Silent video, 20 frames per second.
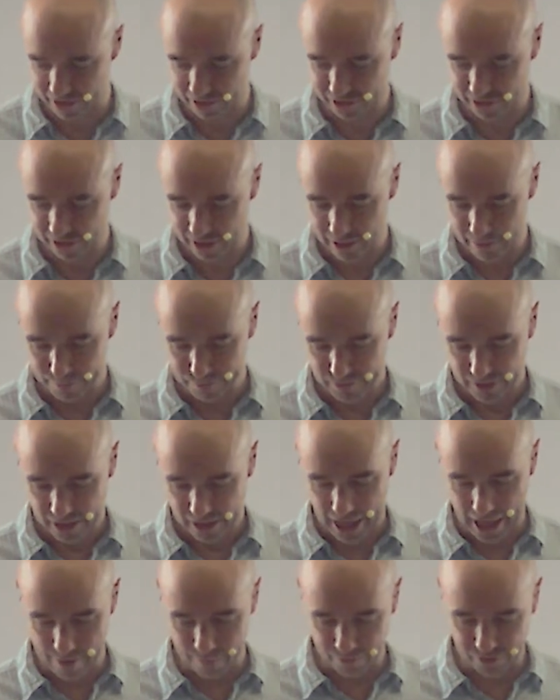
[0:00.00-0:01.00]
with this
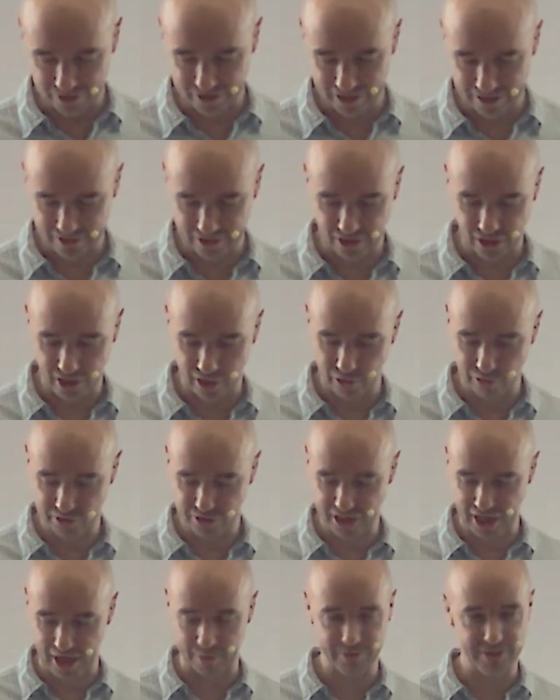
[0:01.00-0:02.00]
emphasis in the
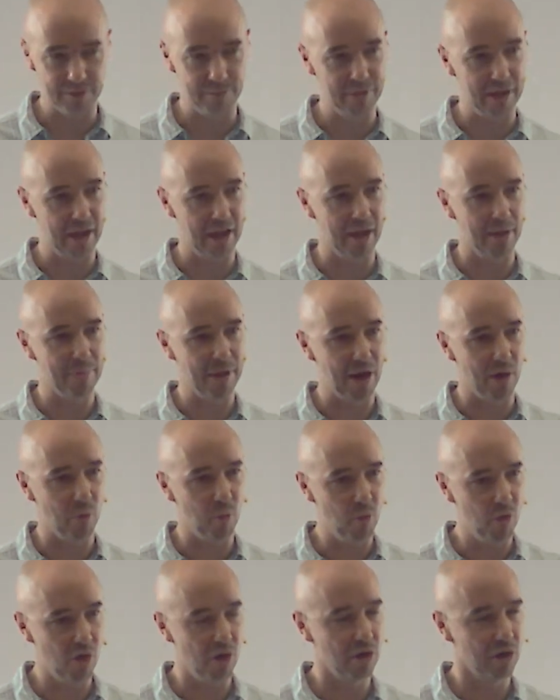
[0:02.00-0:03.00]
whole chapter
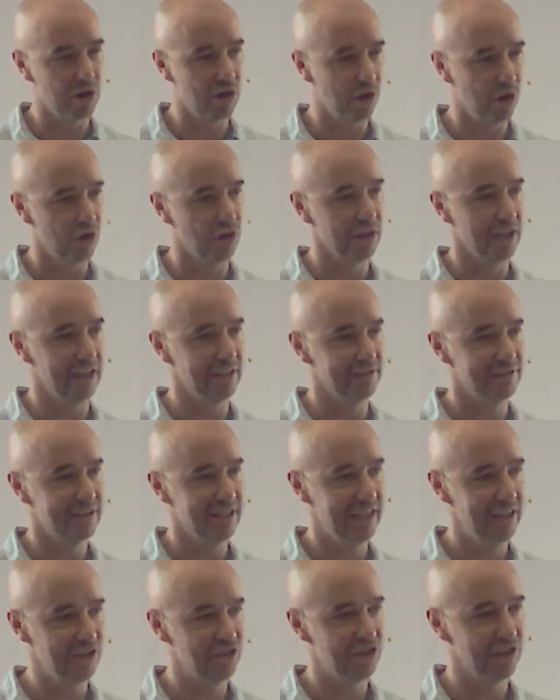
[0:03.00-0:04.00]
about what God
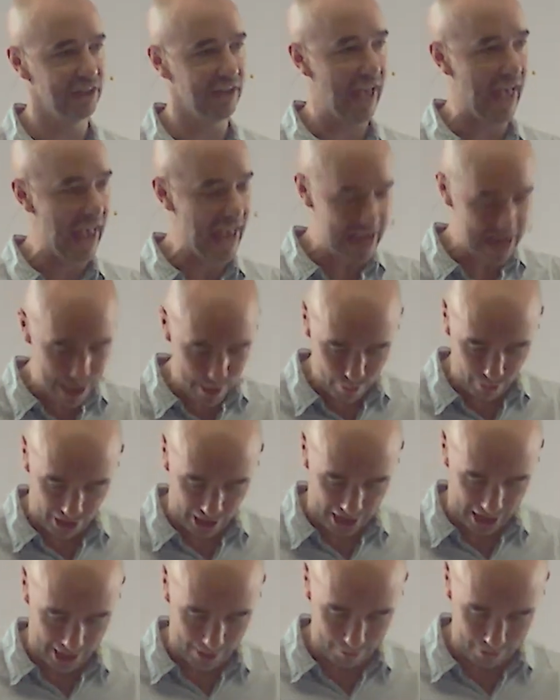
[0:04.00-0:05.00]
is teaching
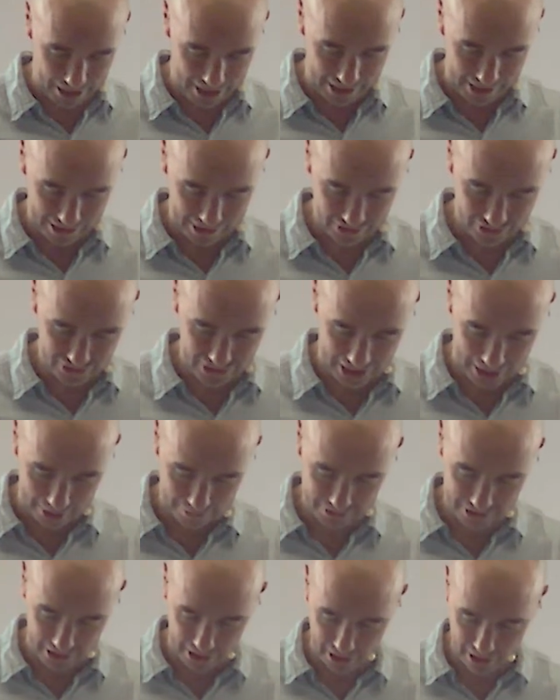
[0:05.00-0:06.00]
Abraham in this
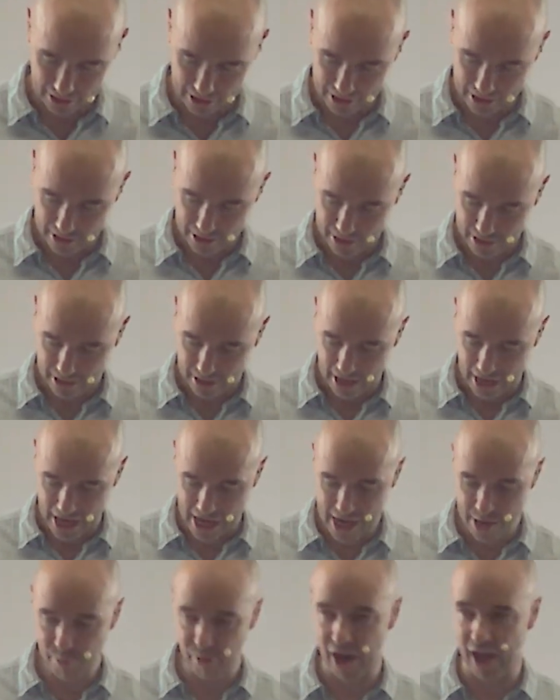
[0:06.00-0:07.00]
chapter.
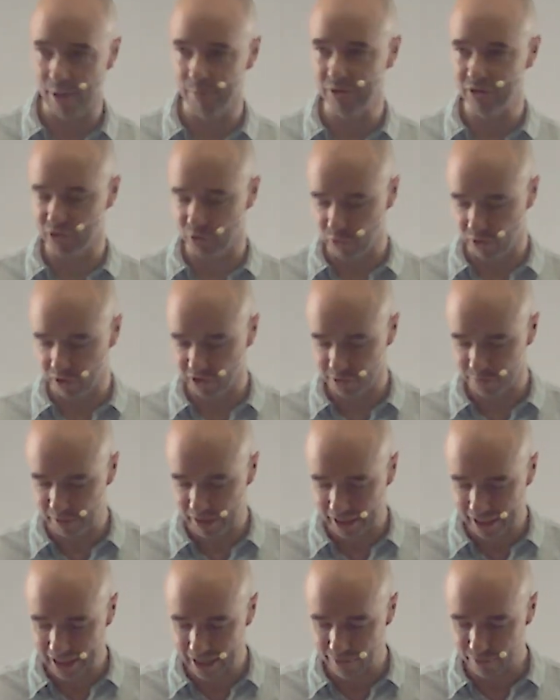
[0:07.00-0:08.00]
Abraham is the one who's
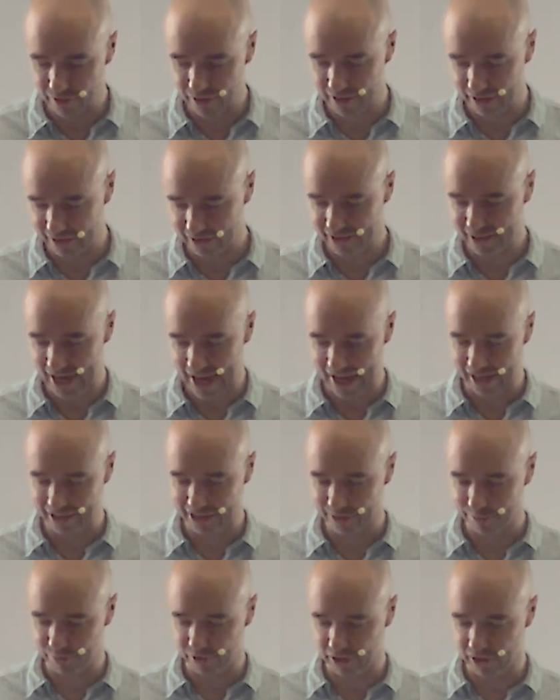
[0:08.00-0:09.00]
been given this
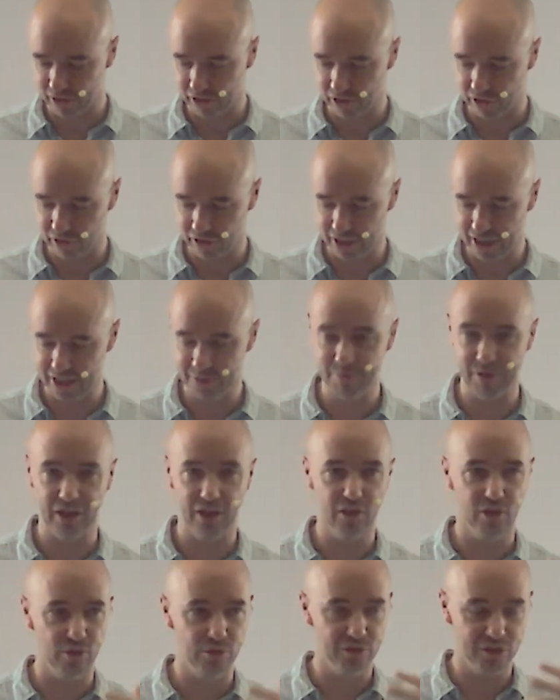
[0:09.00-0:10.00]
test by God. He's
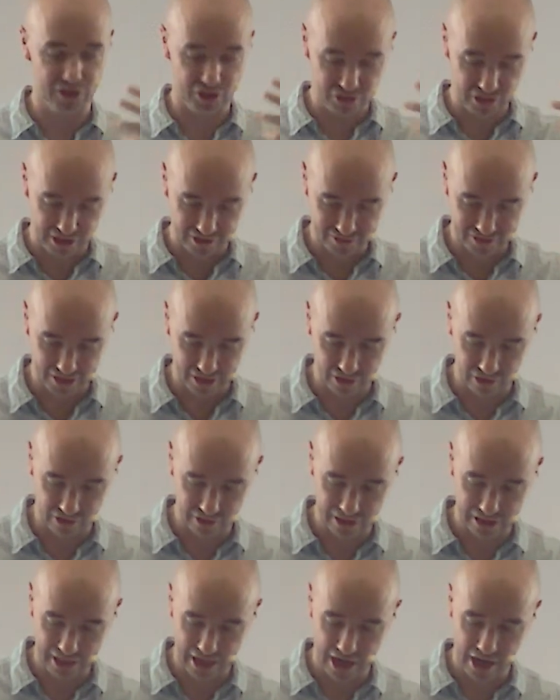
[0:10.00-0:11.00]
been called to trust in
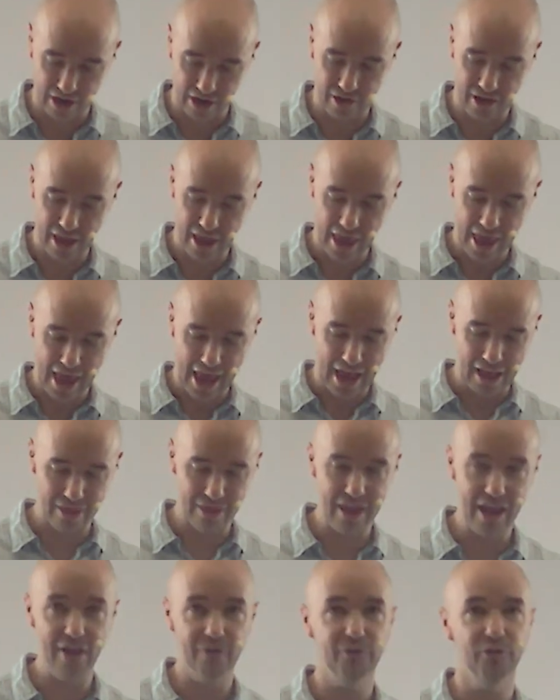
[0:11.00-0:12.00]
God alone.
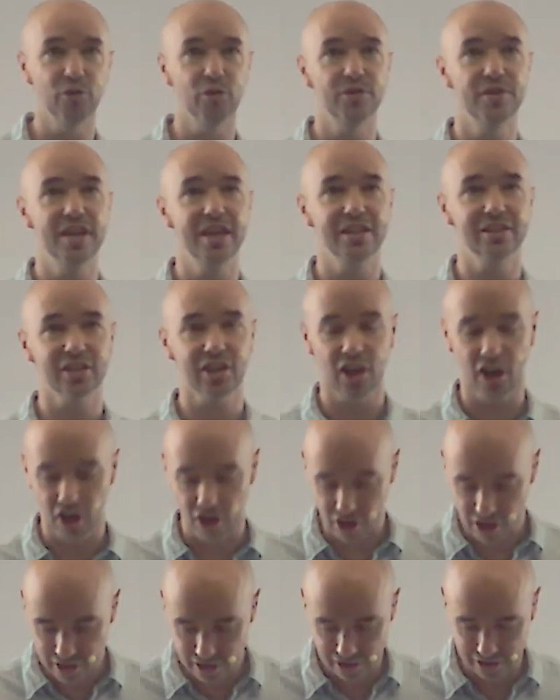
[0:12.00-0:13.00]
And therefore this
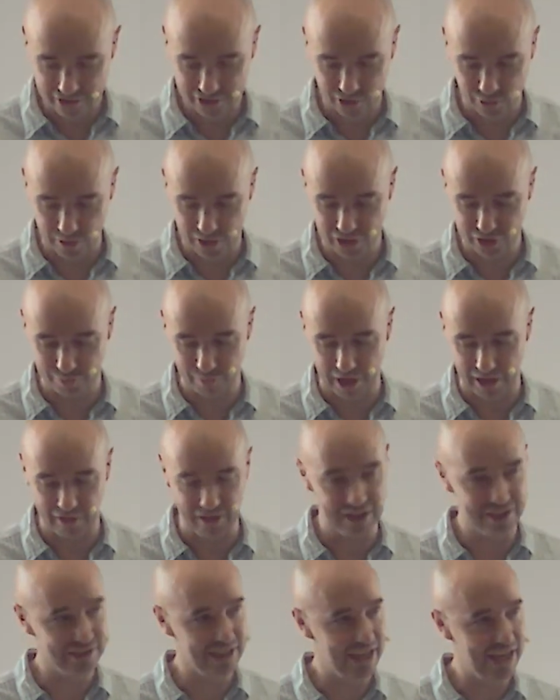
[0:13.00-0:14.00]
kindness to
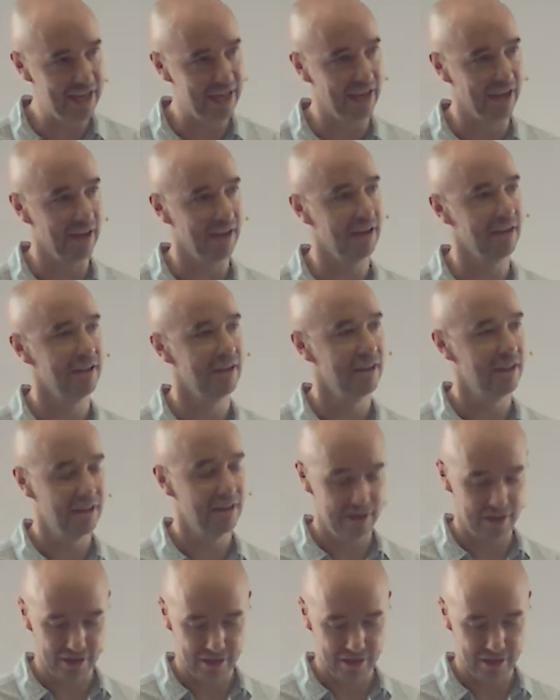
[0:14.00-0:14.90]
Ishmael is here